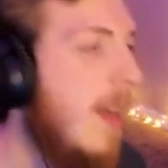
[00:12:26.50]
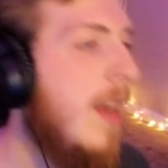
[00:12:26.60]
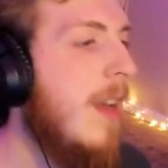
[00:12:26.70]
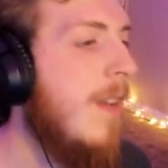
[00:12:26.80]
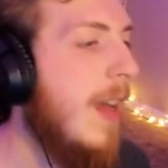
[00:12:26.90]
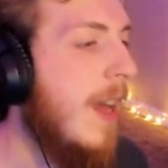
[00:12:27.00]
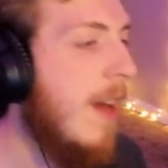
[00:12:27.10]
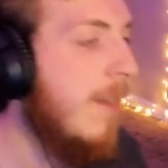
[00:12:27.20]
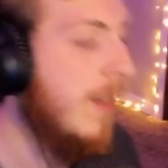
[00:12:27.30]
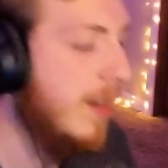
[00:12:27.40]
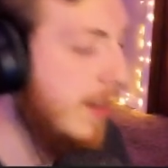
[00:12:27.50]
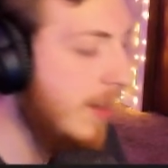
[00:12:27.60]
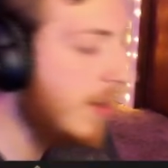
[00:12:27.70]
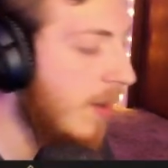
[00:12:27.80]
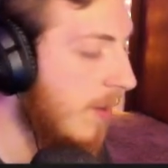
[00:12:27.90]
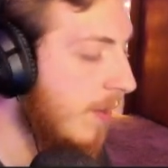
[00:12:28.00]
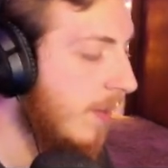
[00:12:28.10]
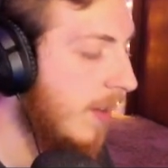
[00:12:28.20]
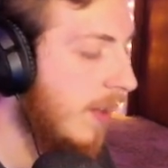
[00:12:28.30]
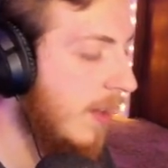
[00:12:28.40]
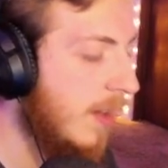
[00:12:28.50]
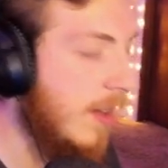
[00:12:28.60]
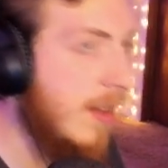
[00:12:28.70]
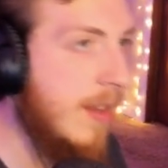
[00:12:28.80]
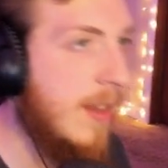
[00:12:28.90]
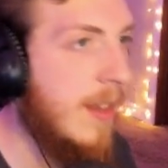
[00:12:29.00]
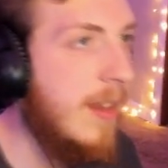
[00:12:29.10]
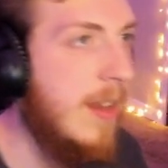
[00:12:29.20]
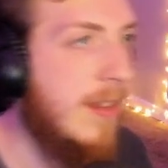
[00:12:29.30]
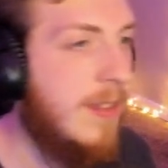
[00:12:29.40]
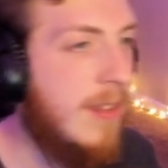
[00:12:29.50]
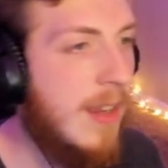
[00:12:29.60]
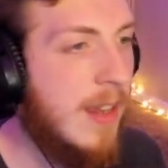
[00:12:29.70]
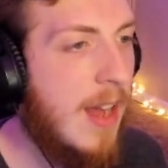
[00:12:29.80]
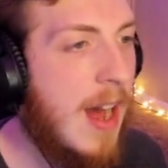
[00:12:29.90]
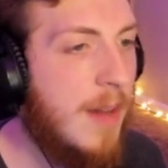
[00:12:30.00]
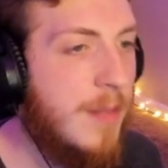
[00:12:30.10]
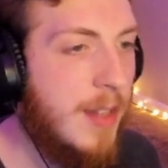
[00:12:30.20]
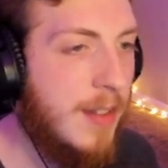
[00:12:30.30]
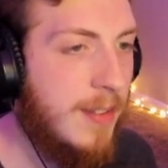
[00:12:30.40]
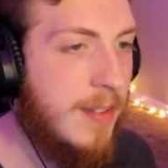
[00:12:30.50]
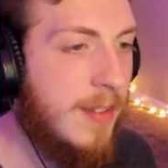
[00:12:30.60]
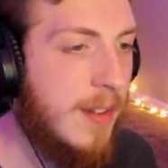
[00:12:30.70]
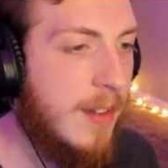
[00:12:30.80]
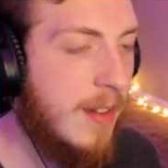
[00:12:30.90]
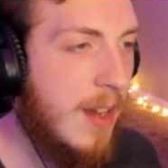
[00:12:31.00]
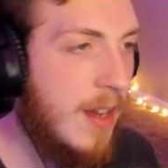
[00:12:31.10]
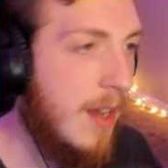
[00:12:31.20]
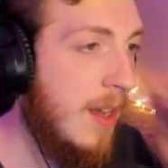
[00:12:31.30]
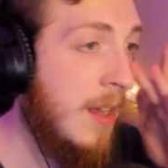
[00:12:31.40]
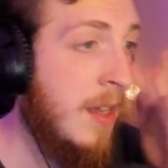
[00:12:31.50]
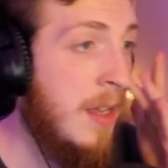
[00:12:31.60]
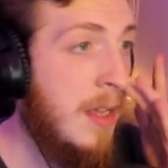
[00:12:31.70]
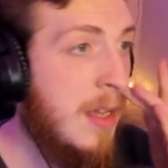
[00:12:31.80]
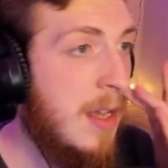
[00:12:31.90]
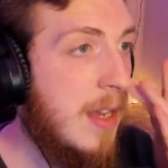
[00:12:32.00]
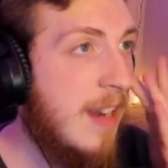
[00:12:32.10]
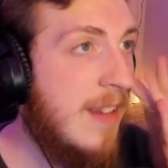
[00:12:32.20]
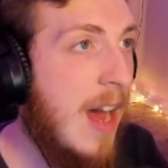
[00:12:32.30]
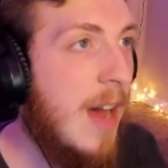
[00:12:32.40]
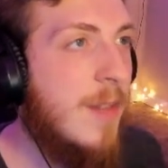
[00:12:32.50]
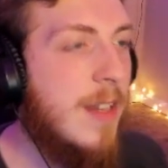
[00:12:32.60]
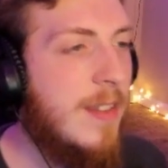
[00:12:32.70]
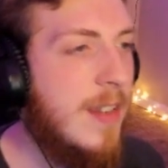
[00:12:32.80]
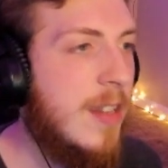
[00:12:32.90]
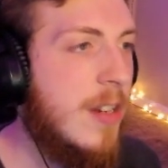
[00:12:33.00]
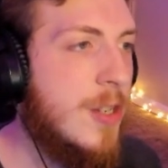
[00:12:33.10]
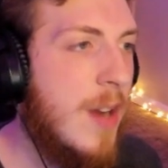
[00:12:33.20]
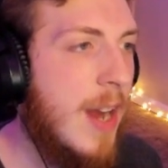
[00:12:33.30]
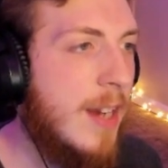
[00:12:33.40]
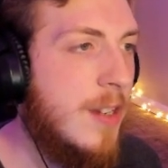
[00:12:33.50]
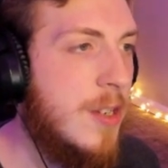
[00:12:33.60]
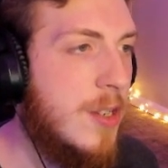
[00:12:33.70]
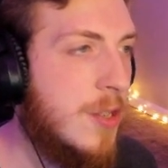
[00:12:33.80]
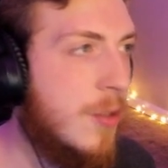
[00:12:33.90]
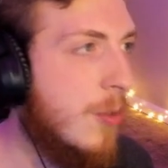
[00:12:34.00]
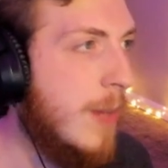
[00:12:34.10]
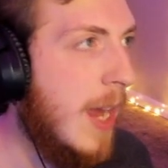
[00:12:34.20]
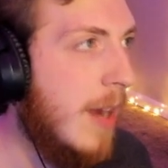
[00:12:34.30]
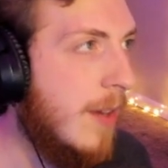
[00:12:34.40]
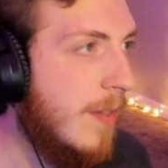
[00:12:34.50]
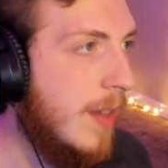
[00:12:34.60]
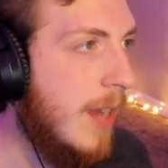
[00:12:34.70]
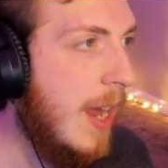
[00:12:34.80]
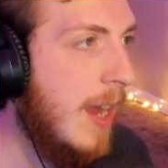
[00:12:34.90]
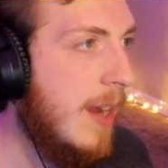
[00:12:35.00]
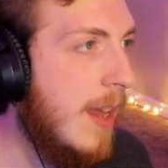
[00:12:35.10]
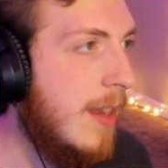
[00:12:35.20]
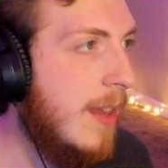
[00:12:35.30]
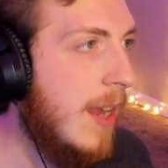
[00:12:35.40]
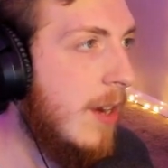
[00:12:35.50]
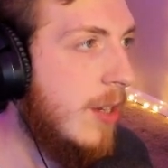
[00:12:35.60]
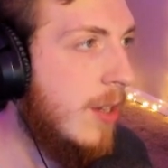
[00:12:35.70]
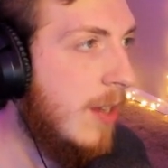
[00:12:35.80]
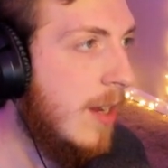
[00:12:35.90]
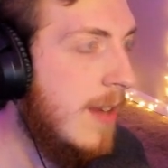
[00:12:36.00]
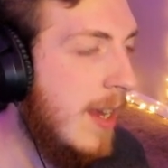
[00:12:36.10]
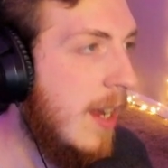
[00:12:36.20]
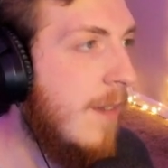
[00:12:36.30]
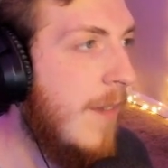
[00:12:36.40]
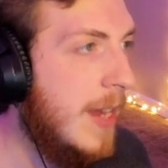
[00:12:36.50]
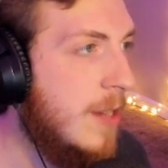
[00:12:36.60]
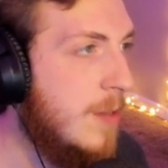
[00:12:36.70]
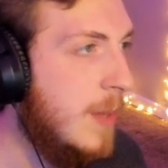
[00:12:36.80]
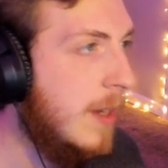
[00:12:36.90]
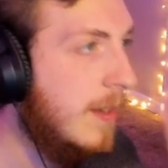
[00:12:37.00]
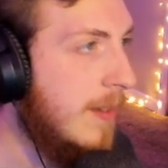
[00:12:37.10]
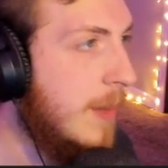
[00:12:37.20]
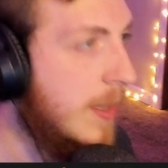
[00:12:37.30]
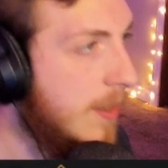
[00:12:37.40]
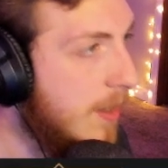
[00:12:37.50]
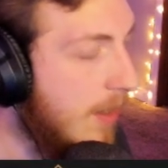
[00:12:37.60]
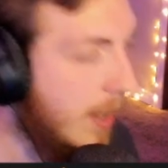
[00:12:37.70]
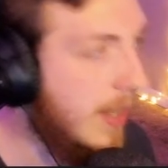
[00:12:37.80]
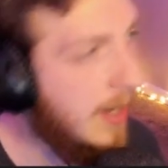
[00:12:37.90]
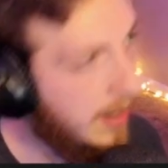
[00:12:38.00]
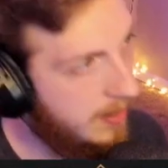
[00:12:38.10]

They haven't, you know, it's obvious that they're trying to just screw me out of it, and that they are taking advantage of me because I'm a young kid,